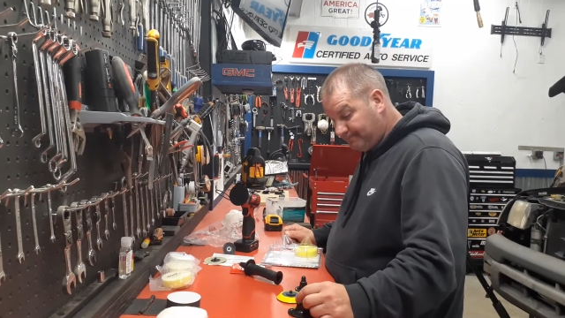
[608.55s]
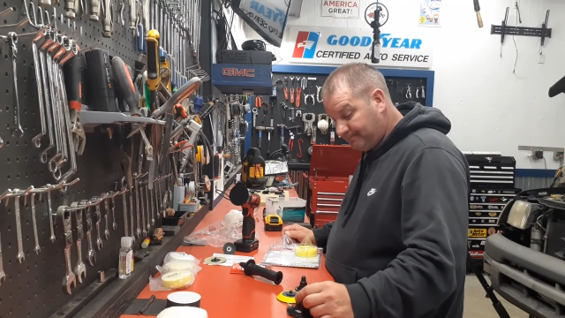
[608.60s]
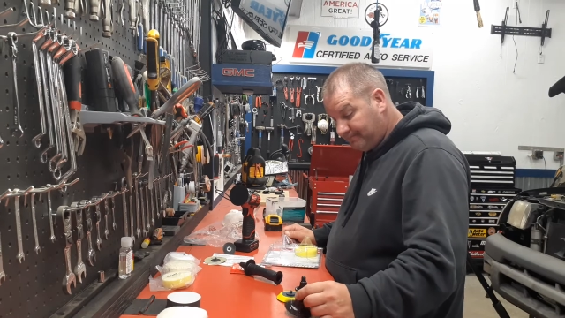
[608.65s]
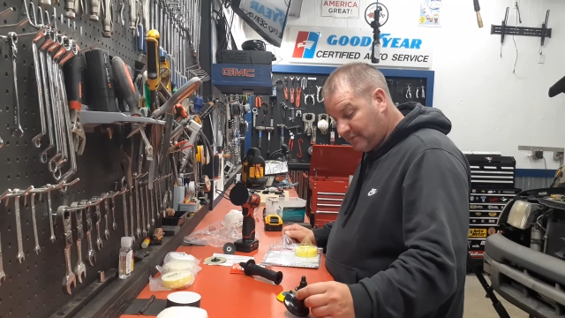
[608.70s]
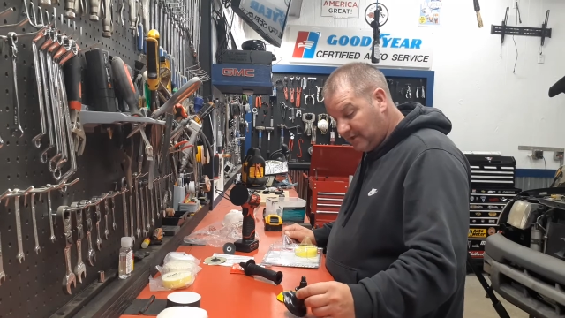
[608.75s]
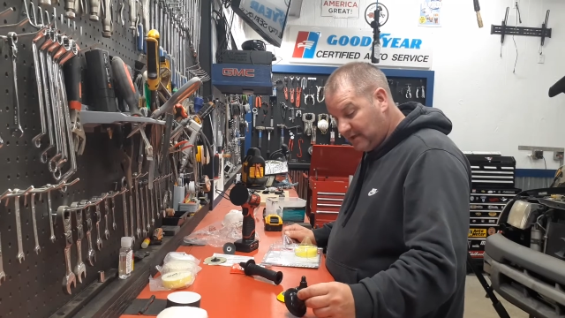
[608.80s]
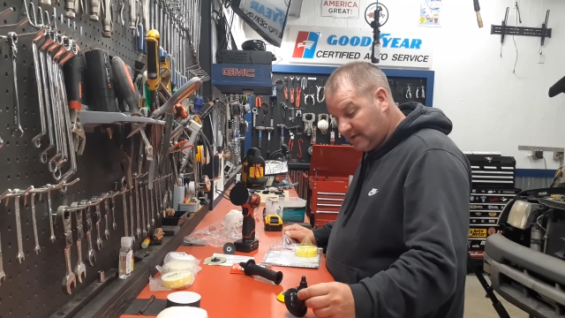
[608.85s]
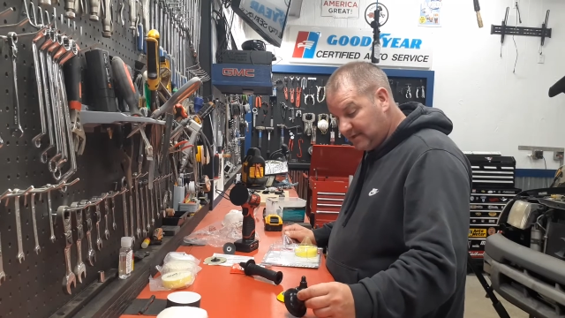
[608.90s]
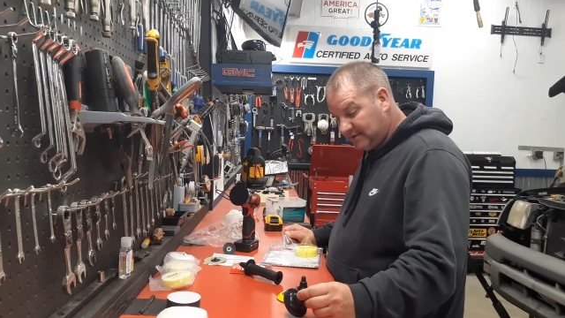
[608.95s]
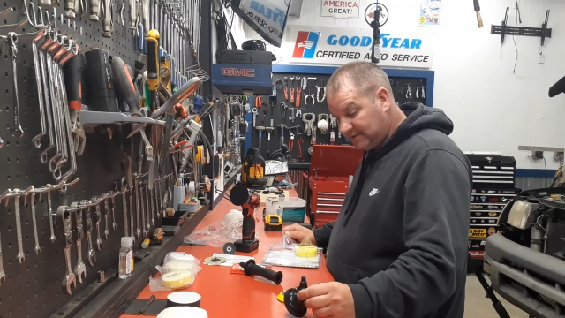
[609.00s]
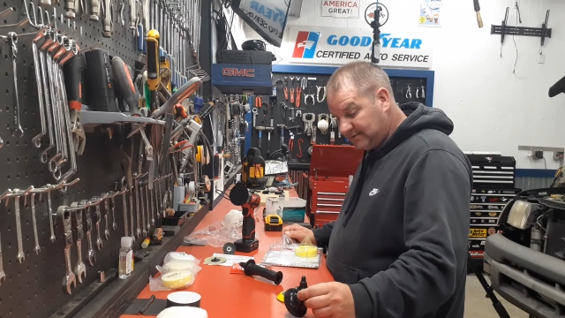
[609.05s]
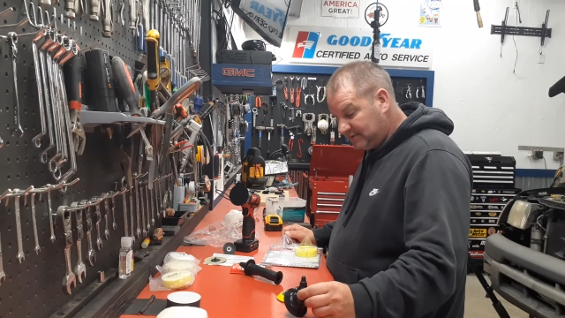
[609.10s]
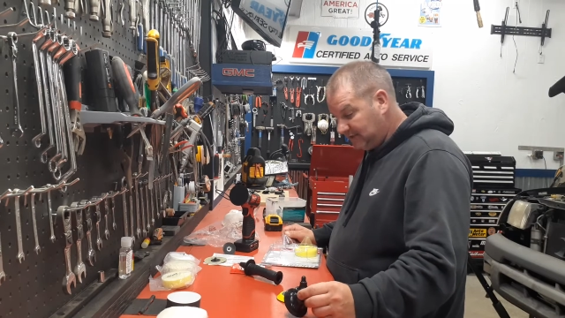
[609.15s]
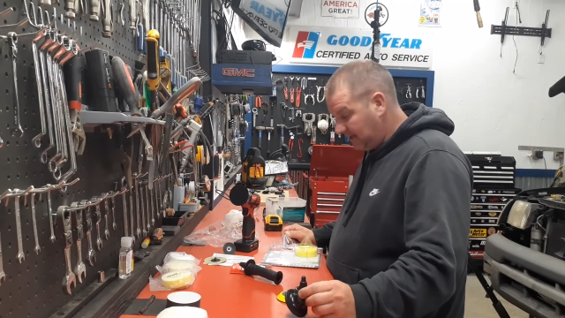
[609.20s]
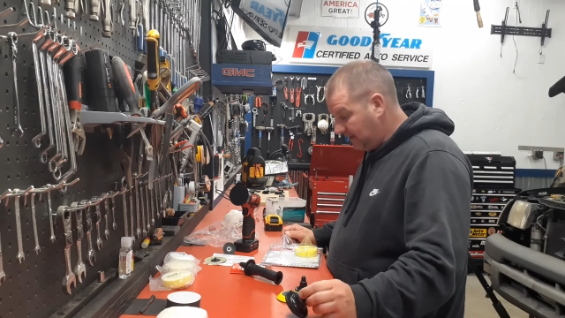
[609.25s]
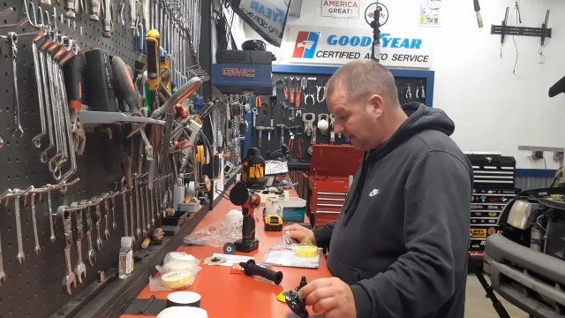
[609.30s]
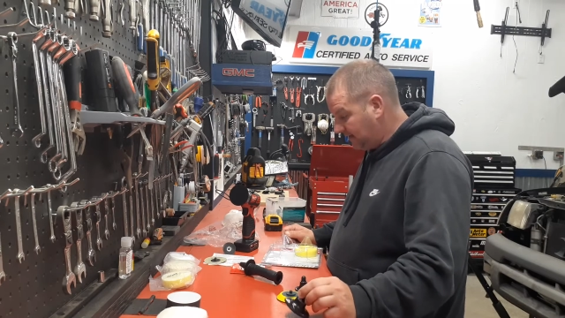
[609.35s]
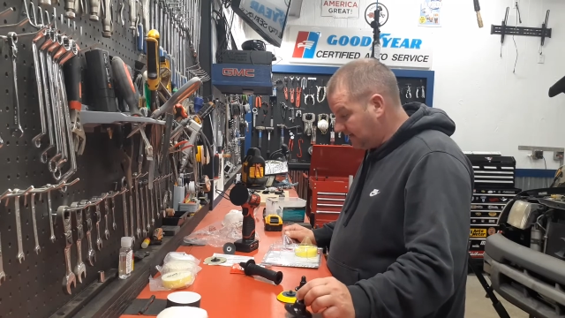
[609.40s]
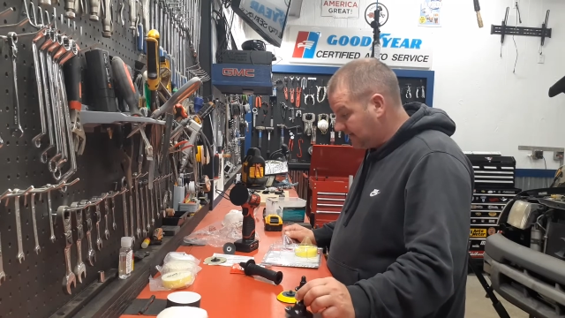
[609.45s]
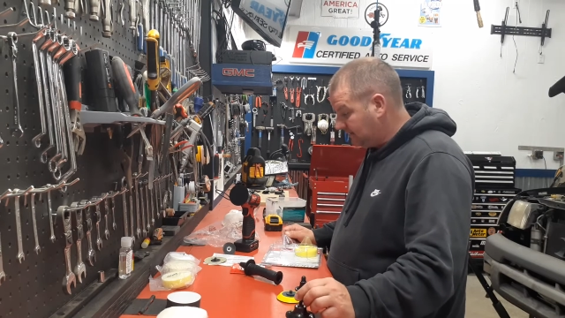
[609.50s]
because
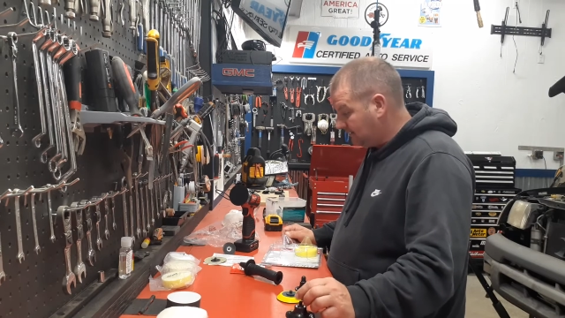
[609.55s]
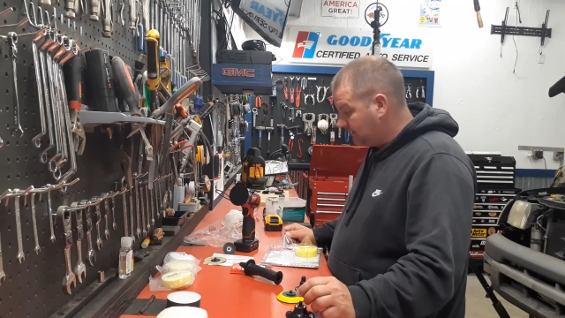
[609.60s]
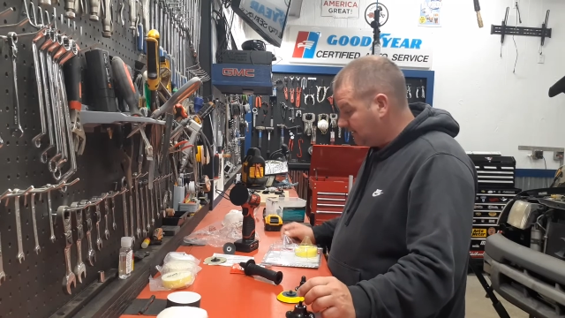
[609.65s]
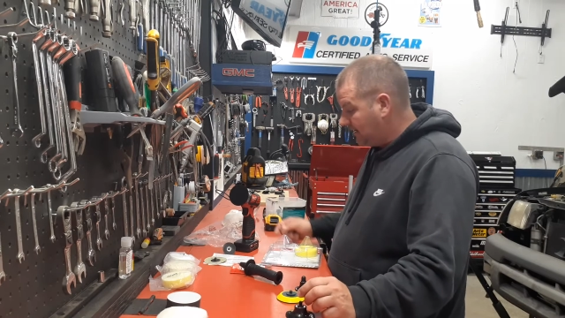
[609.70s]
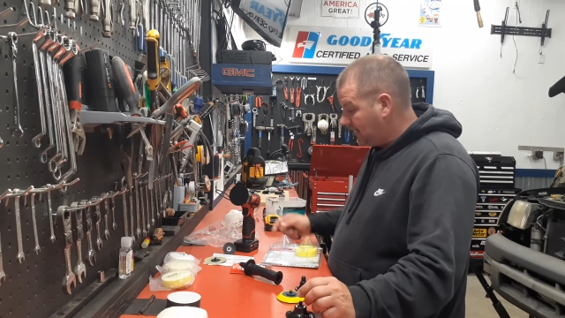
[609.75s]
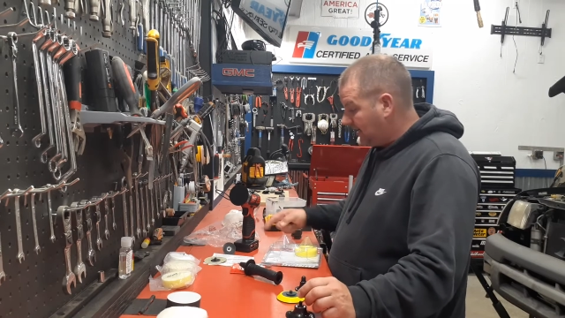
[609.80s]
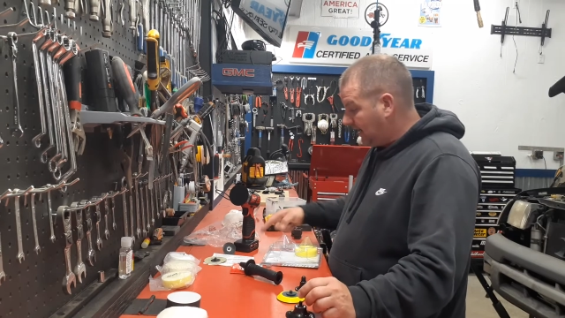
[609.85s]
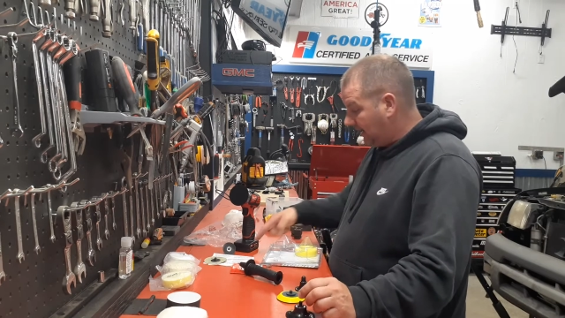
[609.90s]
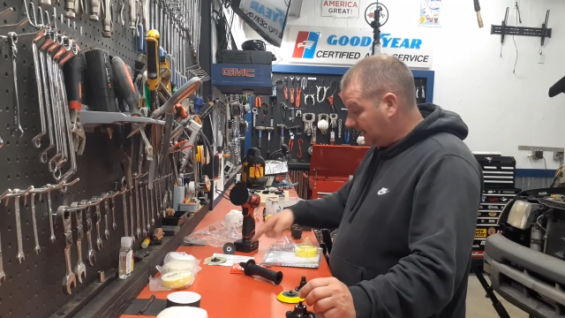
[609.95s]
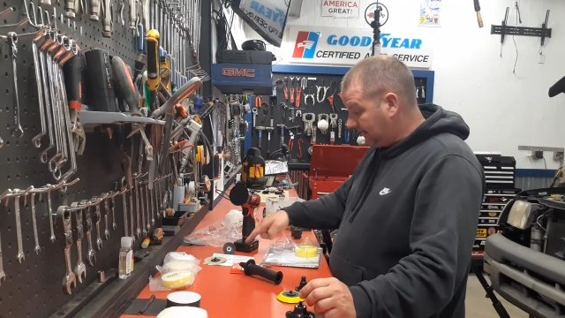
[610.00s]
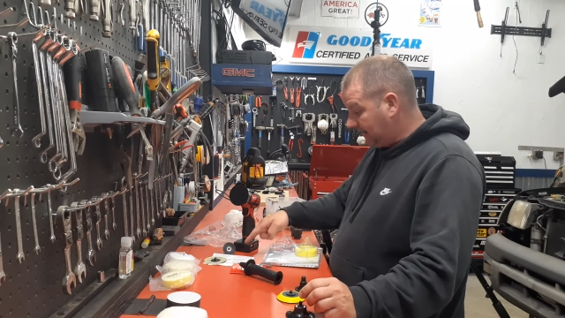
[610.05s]
I